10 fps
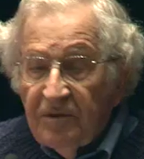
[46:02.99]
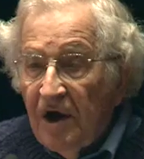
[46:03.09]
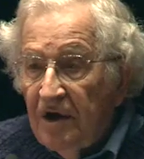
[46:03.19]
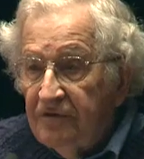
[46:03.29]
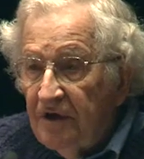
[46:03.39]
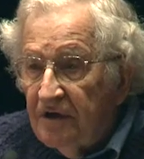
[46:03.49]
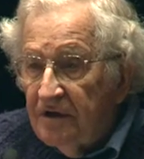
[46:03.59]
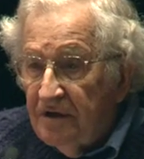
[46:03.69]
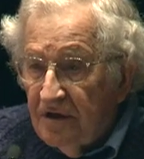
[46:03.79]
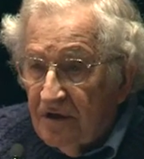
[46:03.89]
Pravda
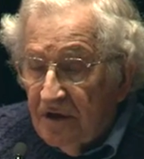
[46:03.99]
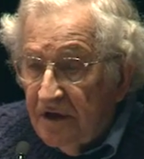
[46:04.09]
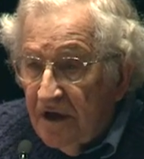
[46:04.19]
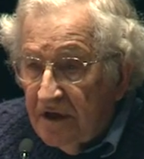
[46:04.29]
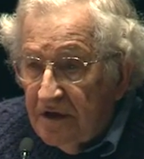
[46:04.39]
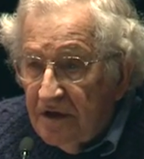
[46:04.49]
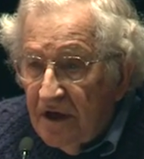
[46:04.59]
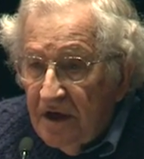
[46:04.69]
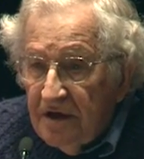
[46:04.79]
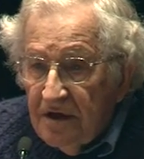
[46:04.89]
in the early
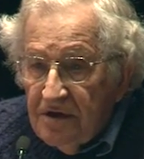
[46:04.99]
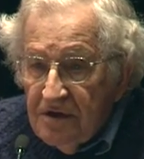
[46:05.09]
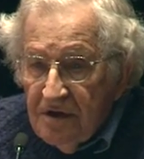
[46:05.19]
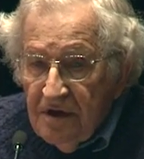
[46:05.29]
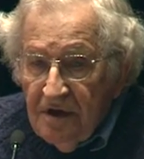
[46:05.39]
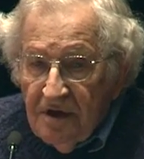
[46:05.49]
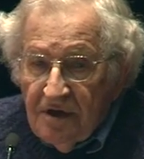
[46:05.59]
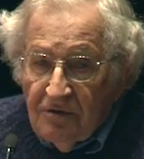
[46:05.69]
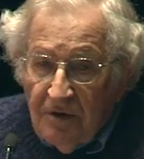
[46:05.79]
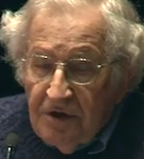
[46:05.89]
1980s,
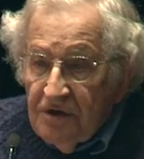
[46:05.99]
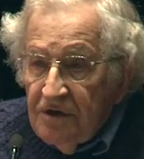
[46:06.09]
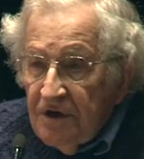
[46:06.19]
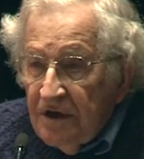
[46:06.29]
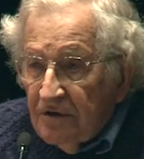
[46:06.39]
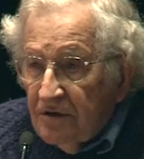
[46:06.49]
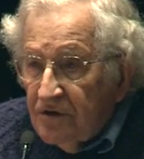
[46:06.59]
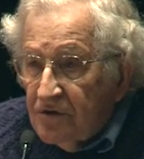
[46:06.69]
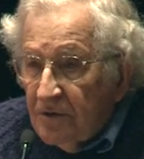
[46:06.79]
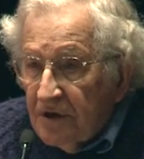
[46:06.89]
Russian
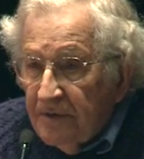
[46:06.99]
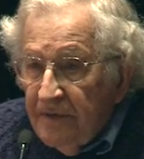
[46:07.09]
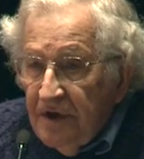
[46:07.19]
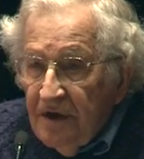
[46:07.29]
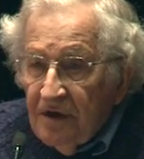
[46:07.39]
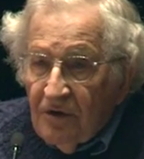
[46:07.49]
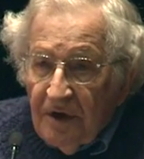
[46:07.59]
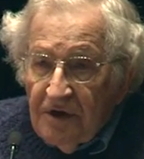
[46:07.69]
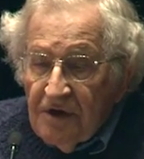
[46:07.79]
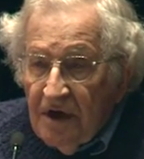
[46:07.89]
generals were
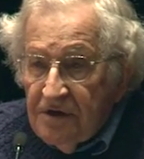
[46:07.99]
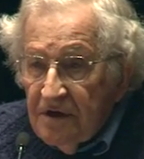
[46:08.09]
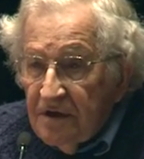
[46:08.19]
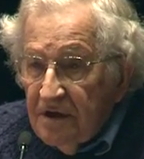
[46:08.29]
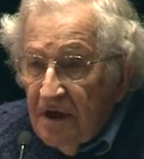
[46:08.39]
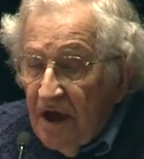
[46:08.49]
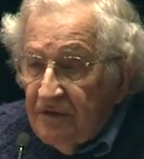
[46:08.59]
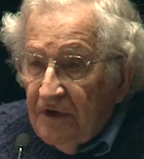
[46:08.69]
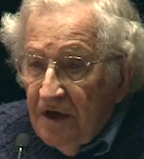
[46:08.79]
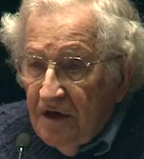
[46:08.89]
criticizing the
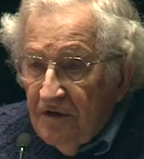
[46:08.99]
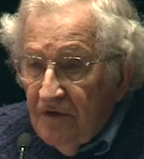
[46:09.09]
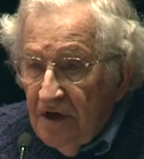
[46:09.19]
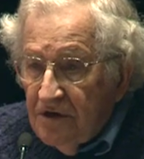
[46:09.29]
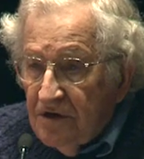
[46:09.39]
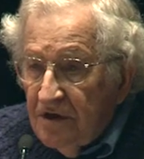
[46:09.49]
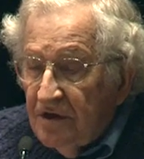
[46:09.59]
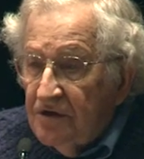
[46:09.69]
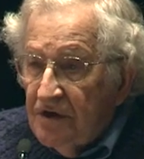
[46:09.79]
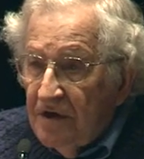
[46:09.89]
Afghan invasion
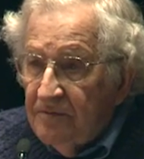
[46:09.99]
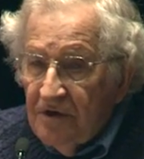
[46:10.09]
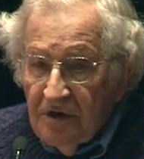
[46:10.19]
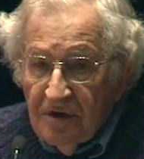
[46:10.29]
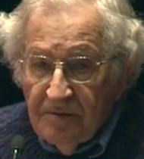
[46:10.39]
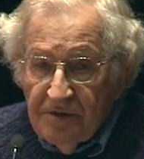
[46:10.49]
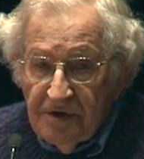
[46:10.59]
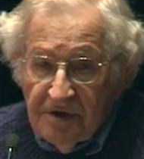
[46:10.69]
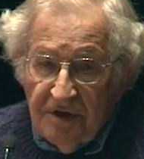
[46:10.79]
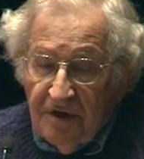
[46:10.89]
in the same terms.
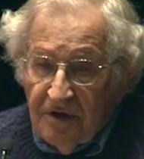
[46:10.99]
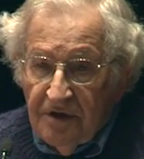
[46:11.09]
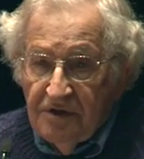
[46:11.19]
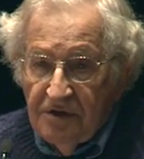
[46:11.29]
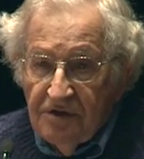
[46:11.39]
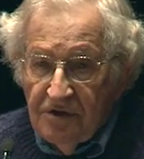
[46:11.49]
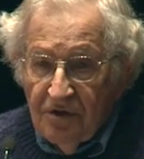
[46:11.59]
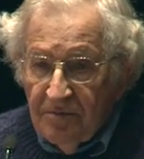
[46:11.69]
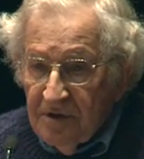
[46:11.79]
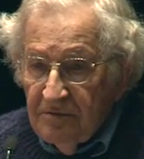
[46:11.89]
They said, look, this is
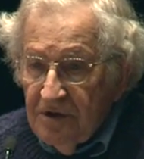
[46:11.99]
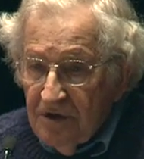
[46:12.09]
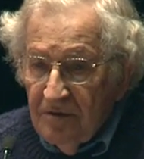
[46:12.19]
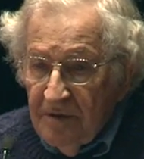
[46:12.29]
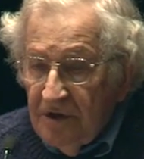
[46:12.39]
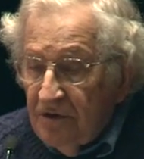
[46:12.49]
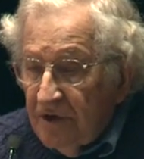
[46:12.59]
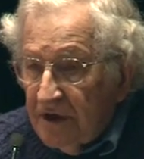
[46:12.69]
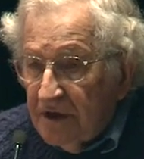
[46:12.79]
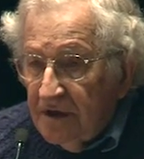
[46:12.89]
stupid. We shouldn't be
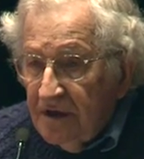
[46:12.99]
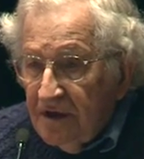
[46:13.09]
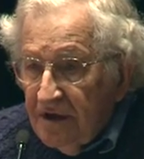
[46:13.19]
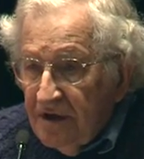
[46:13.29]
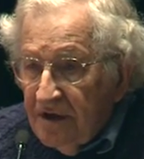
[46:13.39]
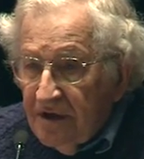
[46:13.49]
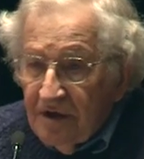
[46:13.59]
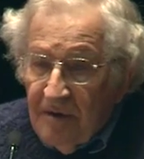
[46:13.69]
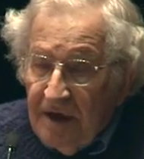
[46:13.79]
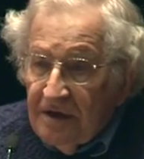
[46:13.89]
doing it. You
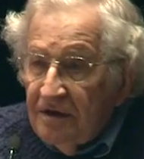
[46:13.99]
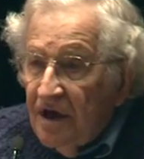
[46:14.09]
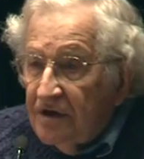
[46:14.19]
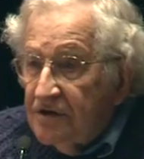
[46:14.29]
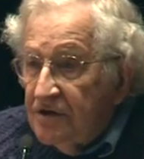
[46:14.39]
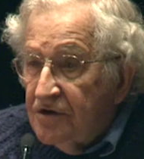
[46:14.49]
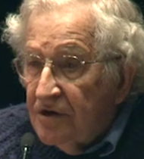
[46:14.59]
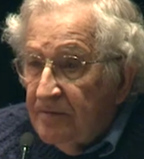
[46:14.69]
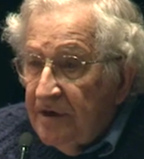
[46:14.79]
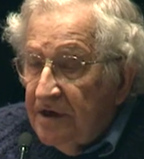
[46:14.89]
go back to Nazi
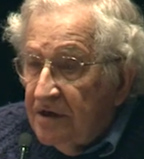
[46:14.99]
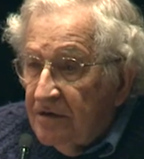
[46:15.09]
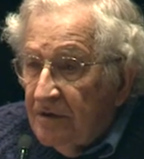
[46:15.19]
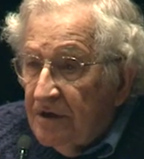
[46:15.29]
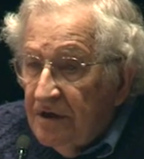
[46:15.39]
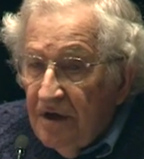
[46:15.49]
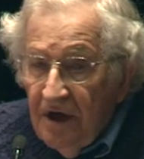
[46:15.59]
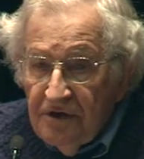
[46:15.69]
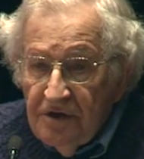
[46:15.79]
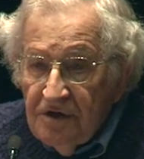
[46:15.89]
Germany, there were
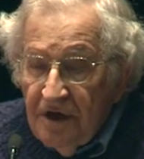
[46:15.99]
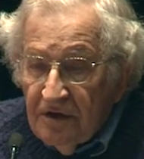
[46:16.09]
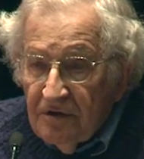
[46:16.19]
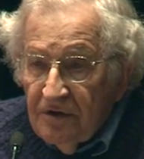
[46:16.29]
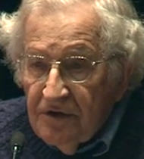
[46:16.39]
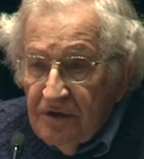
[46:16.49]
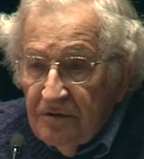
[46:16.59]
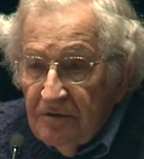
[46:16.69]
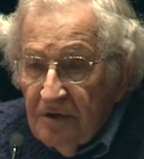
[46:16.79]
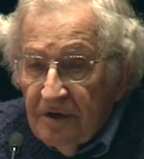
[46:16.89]
Nazi generals
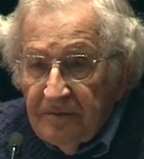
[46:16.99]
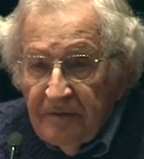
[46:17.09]
who